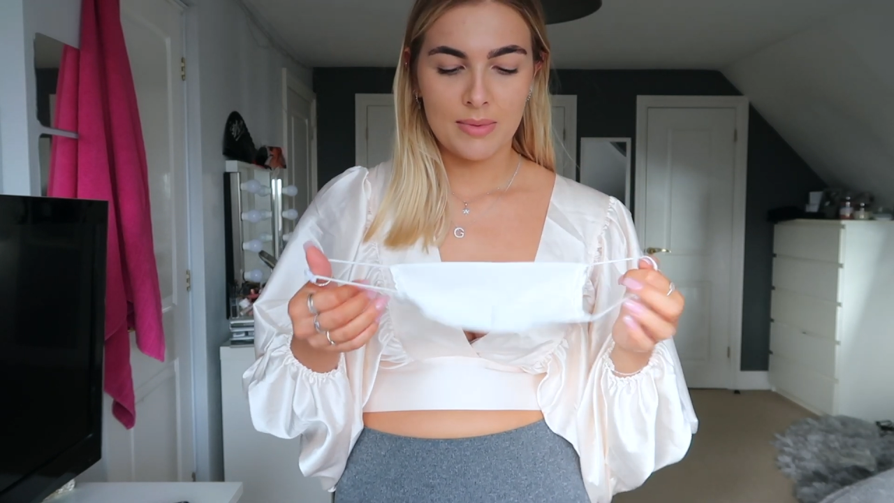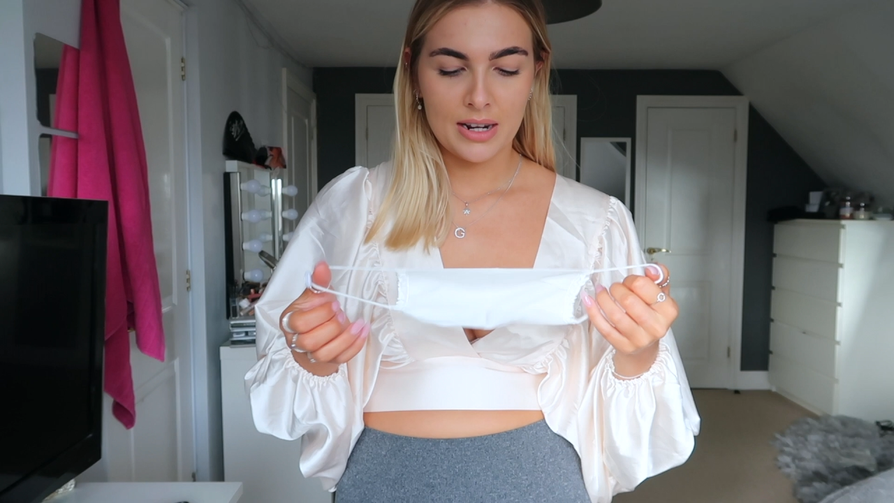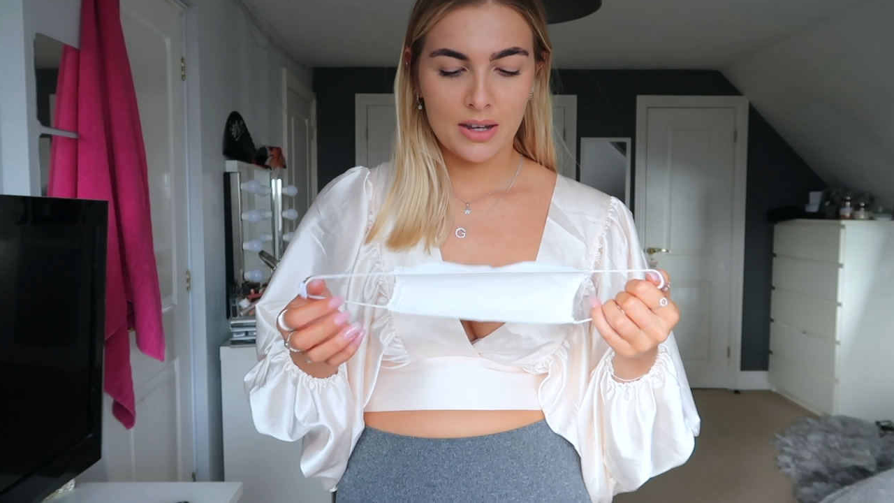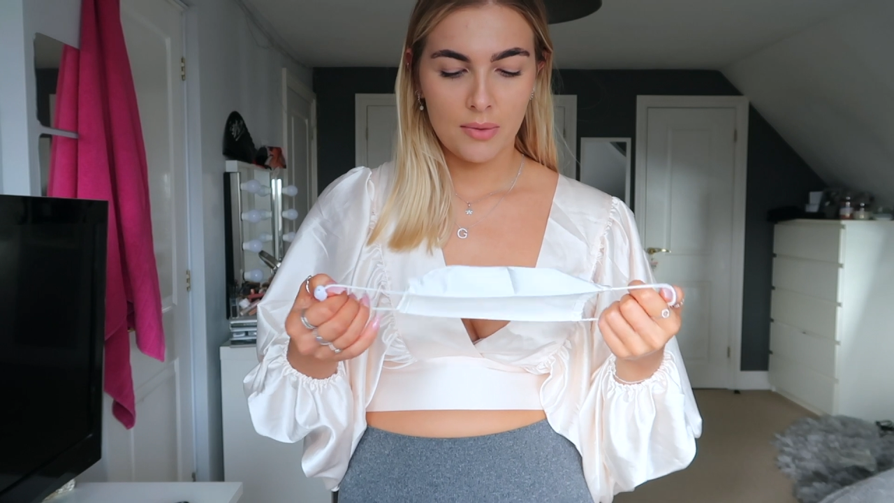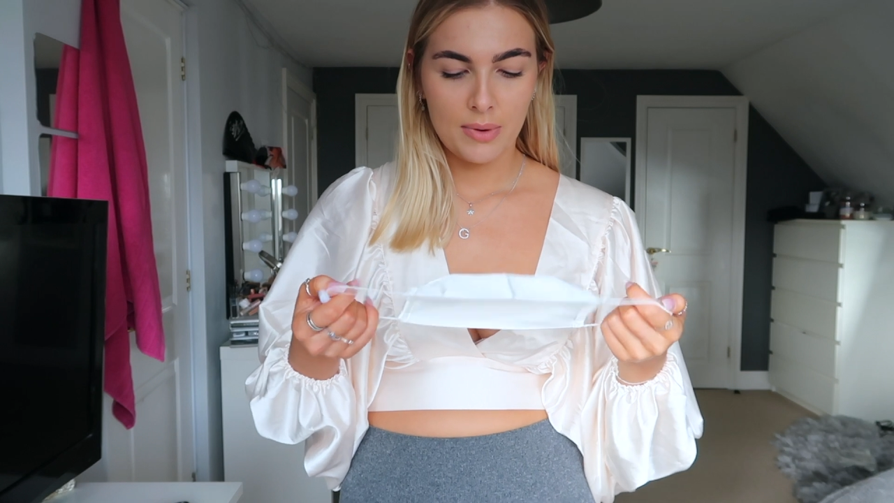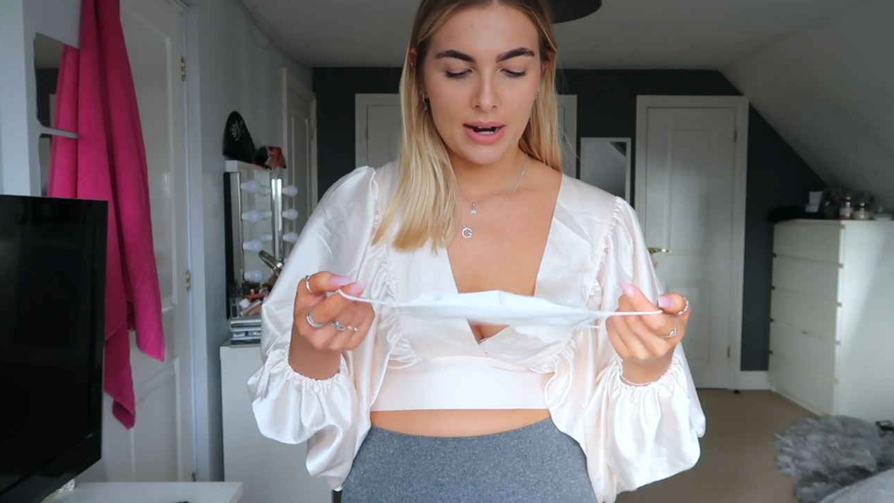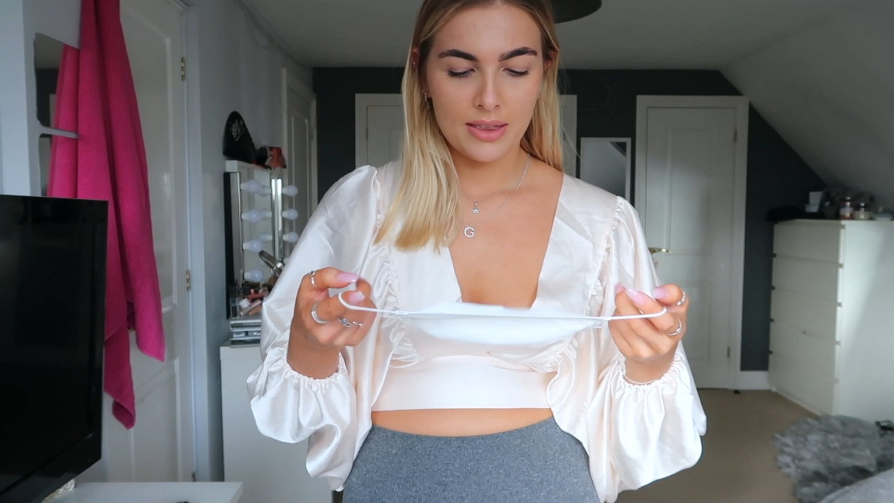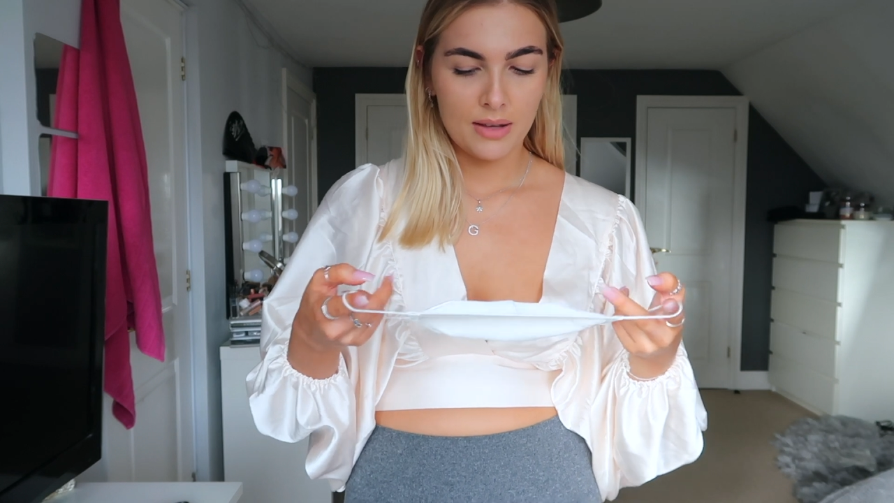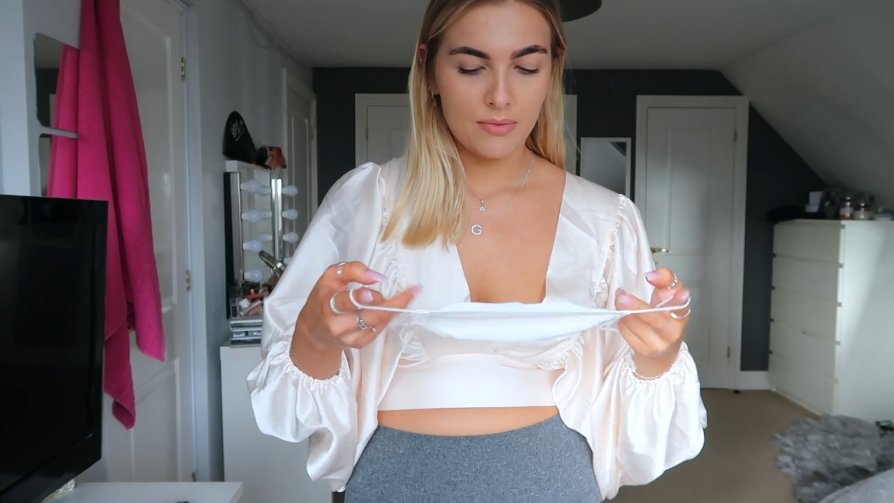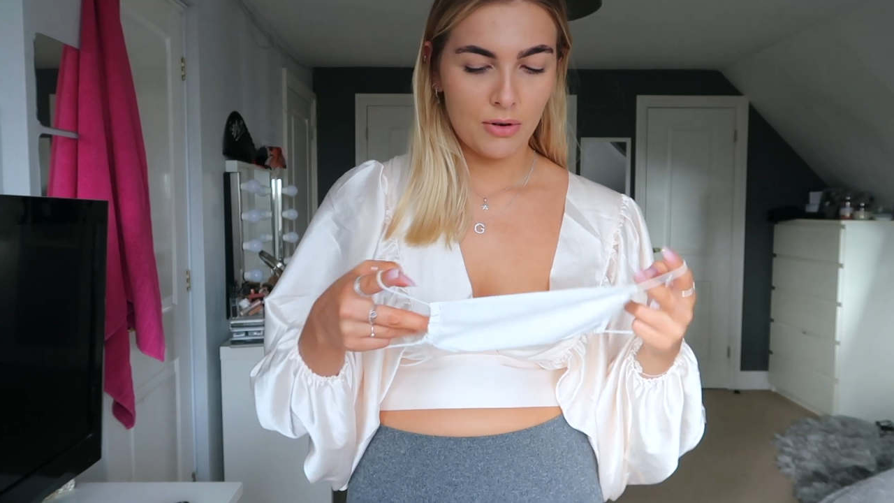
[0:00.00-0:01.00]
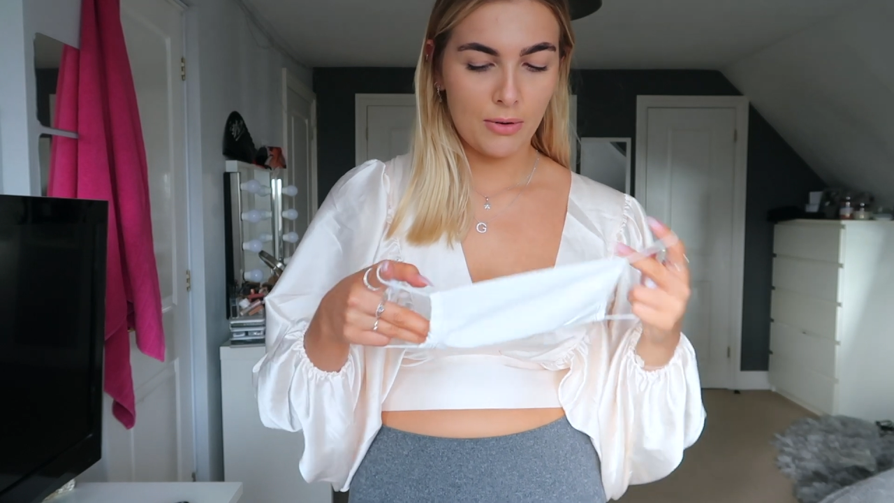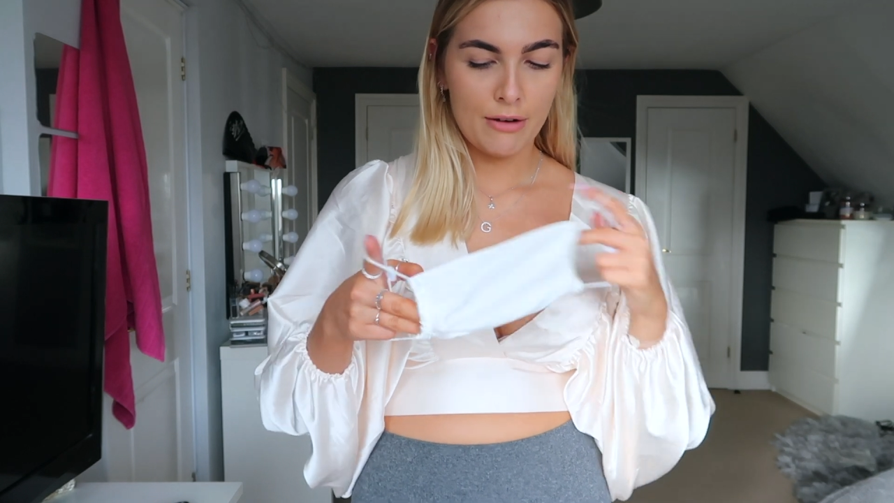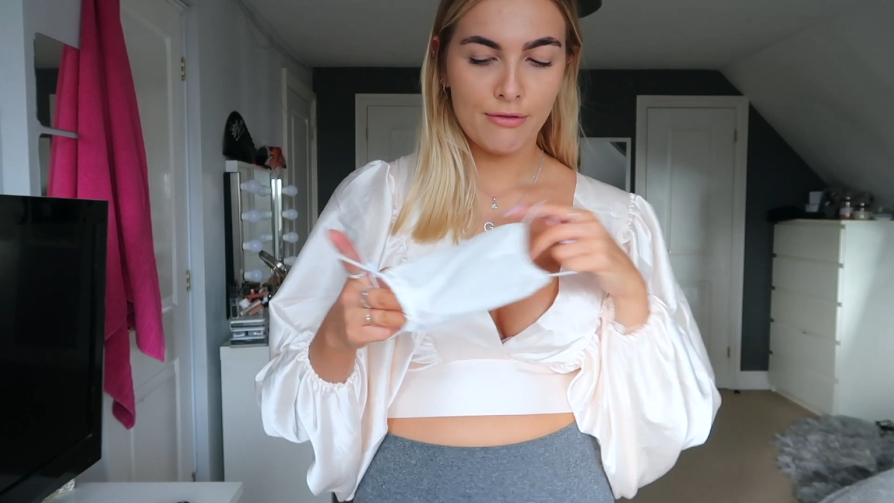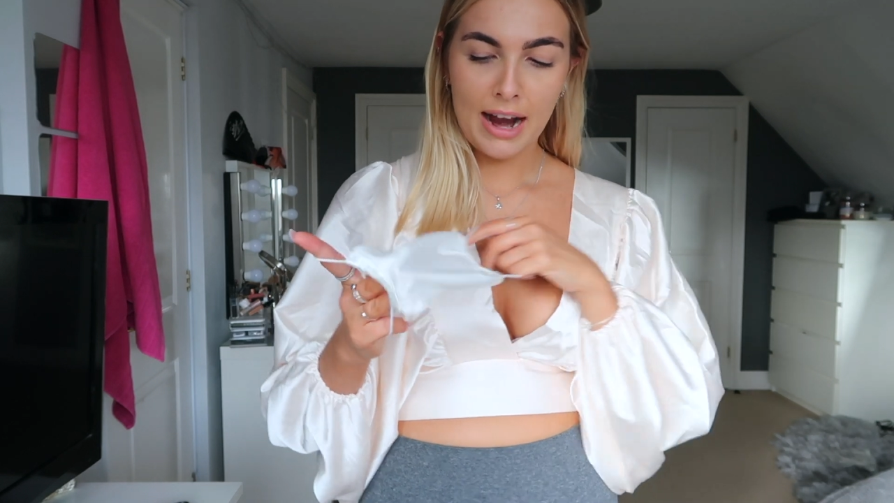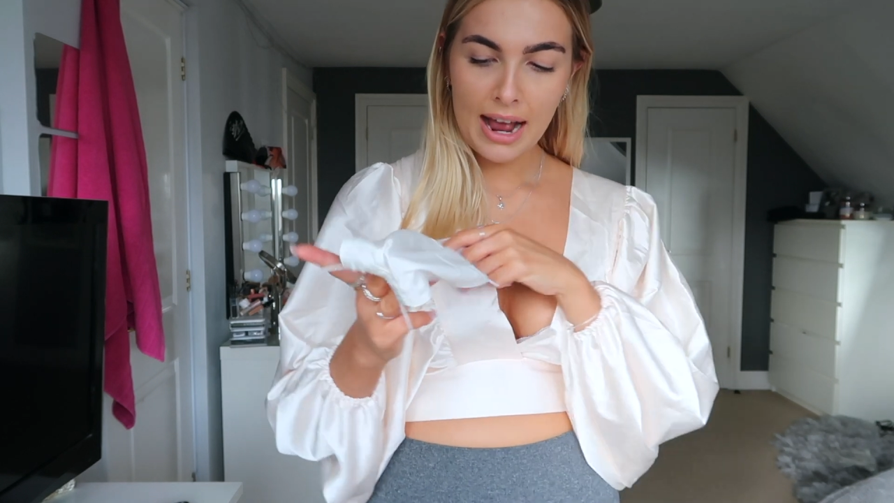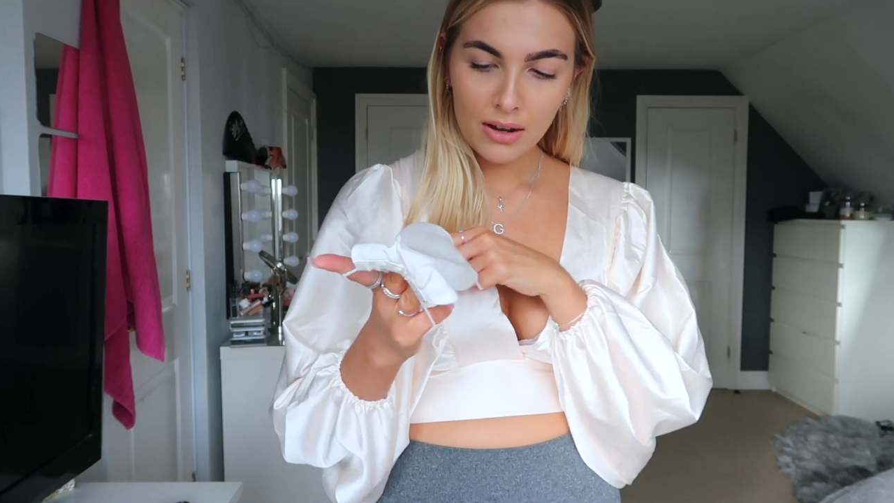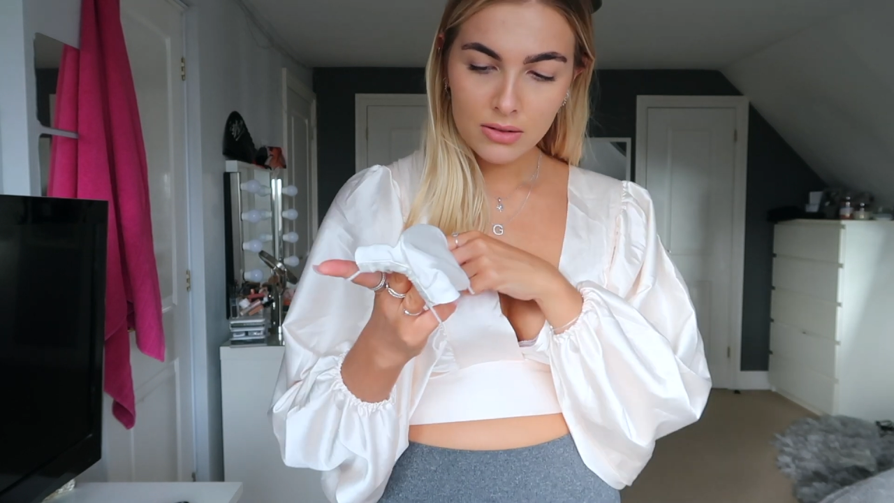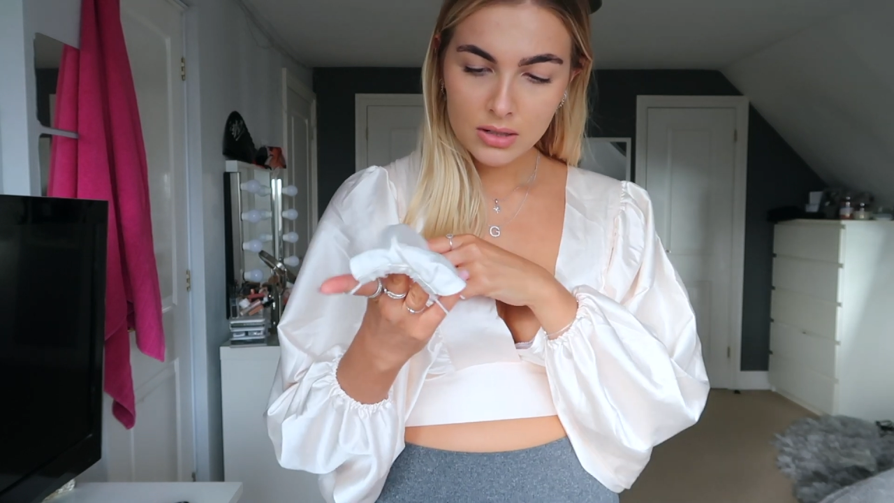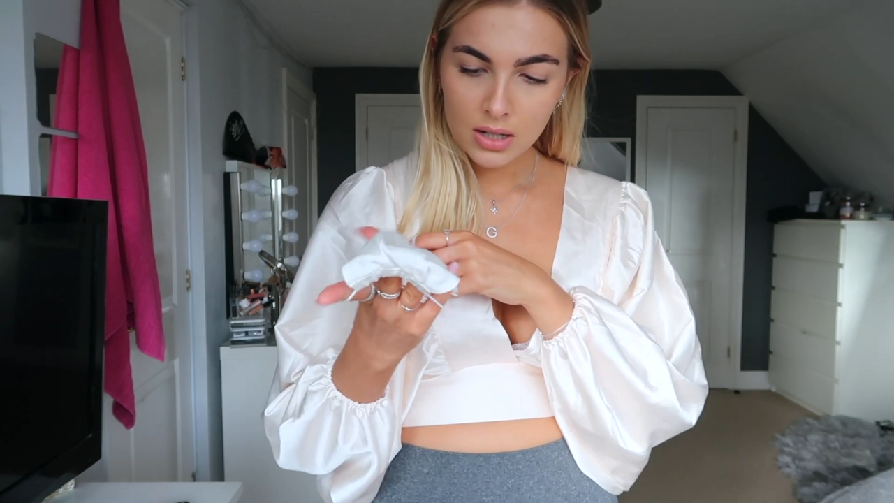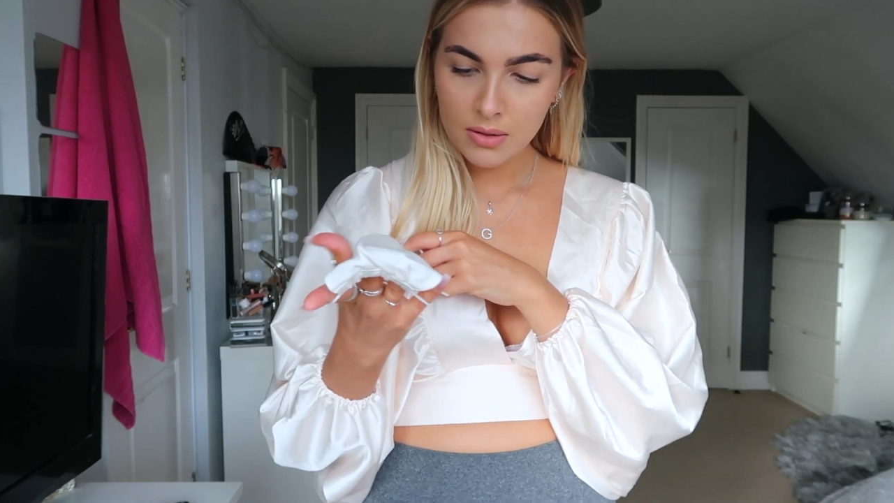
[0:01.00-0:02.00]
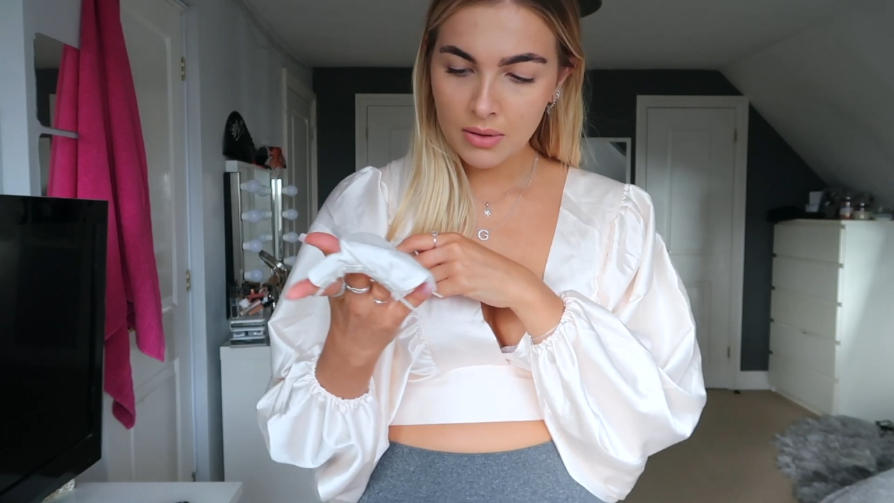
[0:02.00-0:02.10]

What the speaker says: I mean, I could wear it the wrong way around.